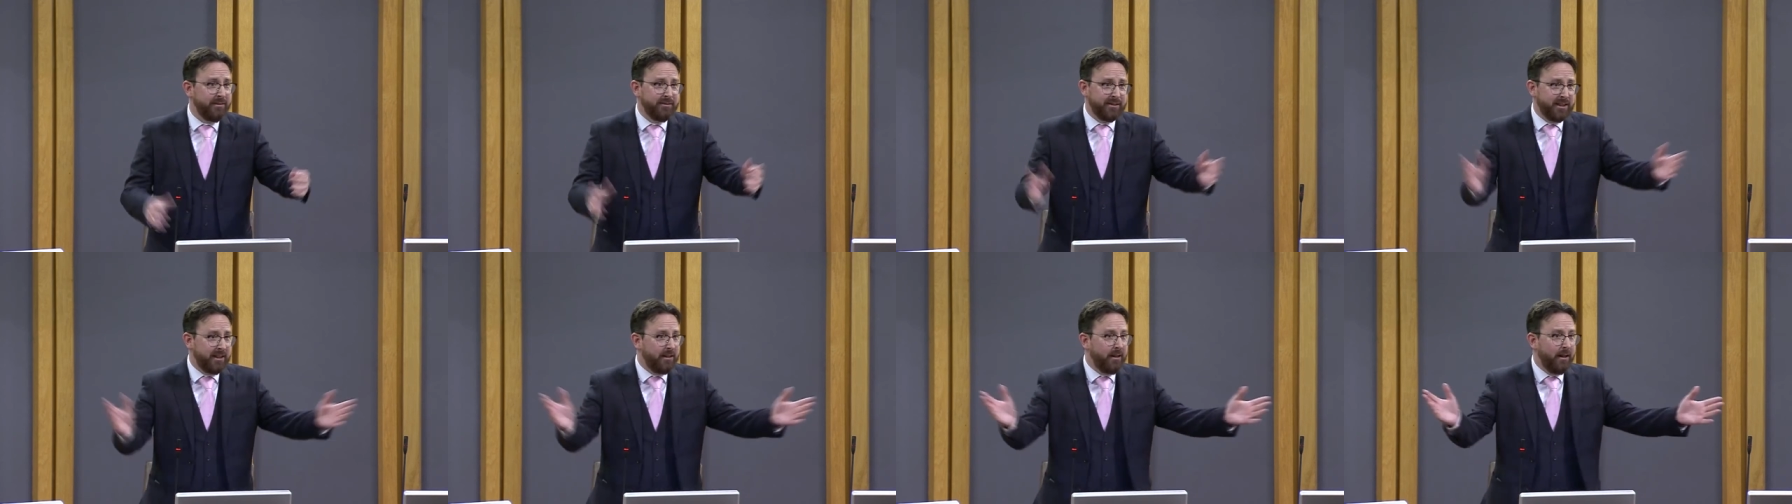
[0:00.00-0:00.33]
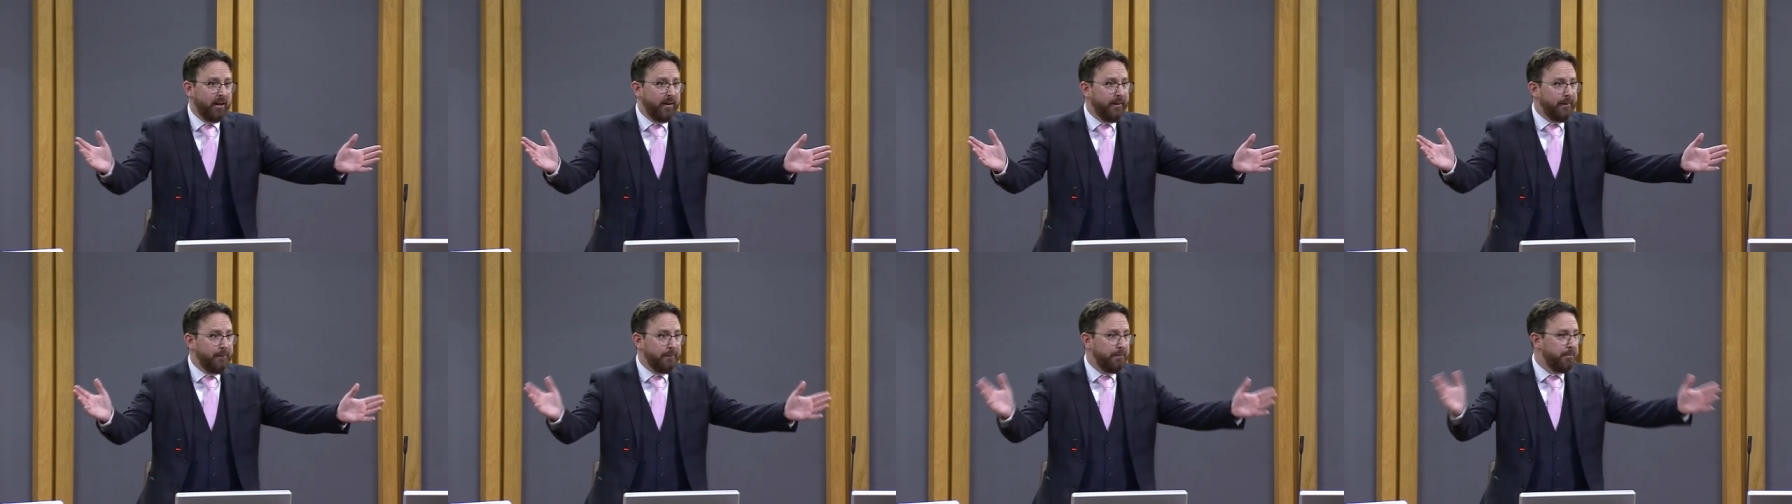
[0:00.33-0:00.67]
I've seen
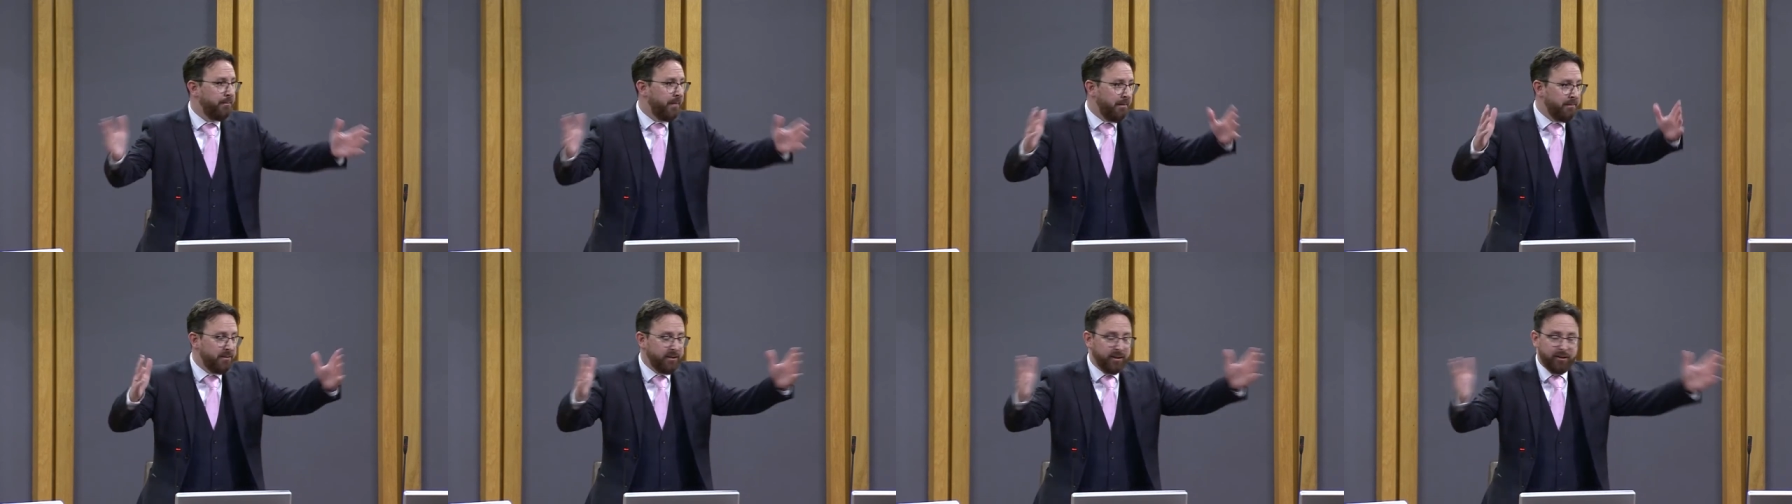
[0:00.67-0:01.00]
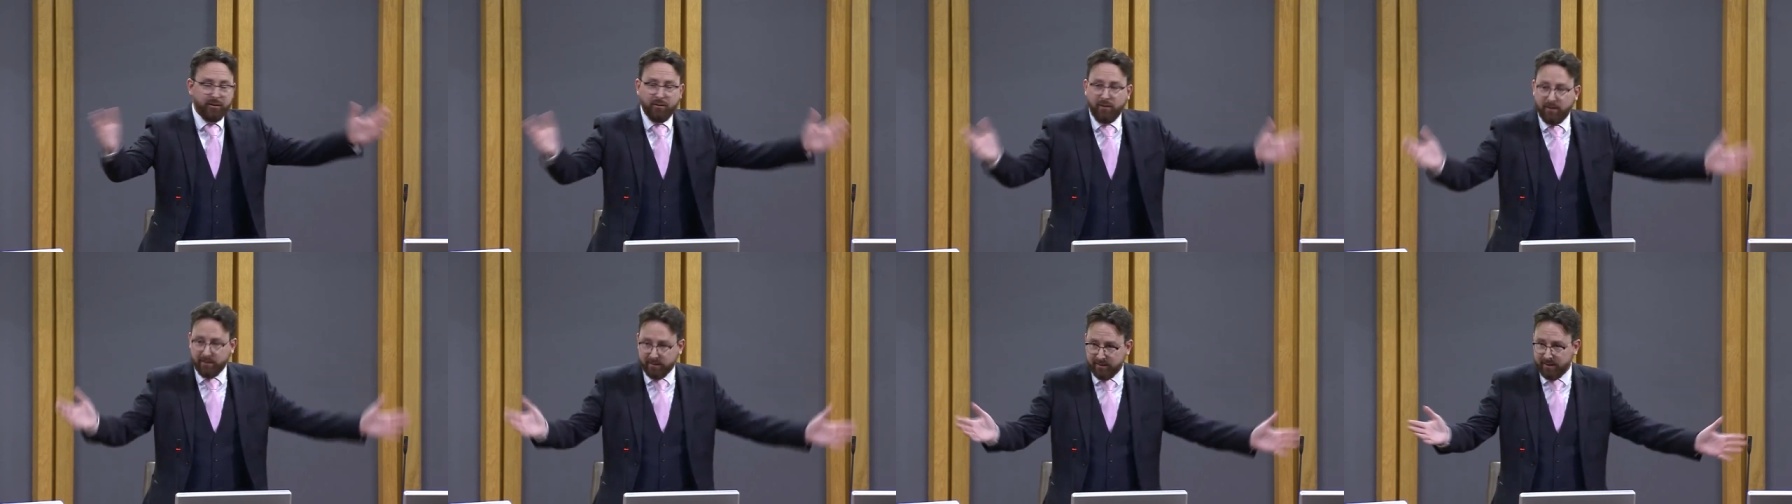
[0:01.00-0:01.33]
members
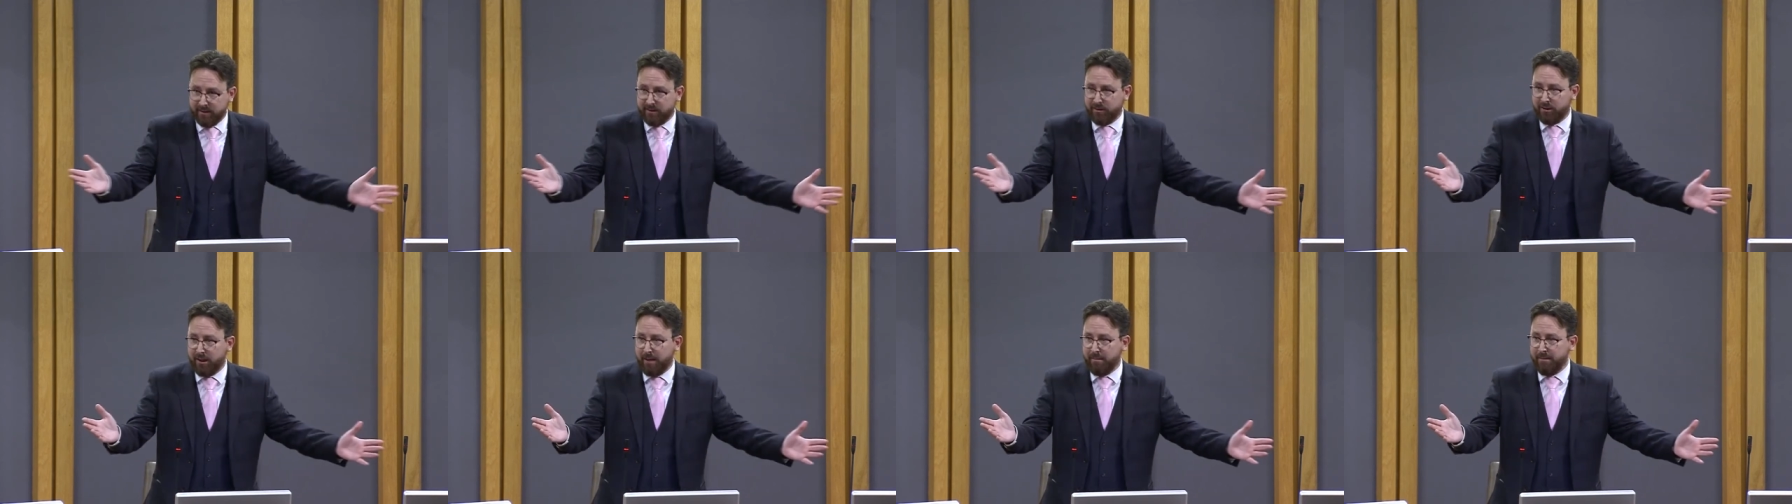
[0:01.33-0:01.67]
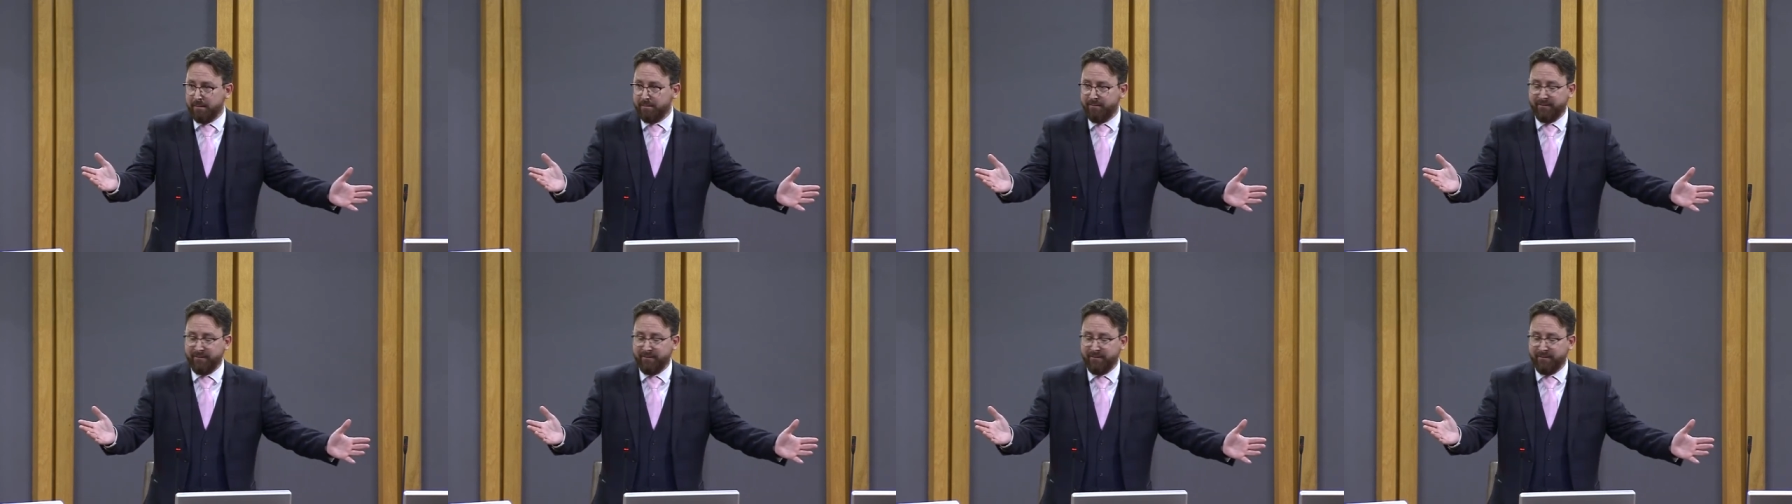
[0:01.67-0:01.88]
across this chamber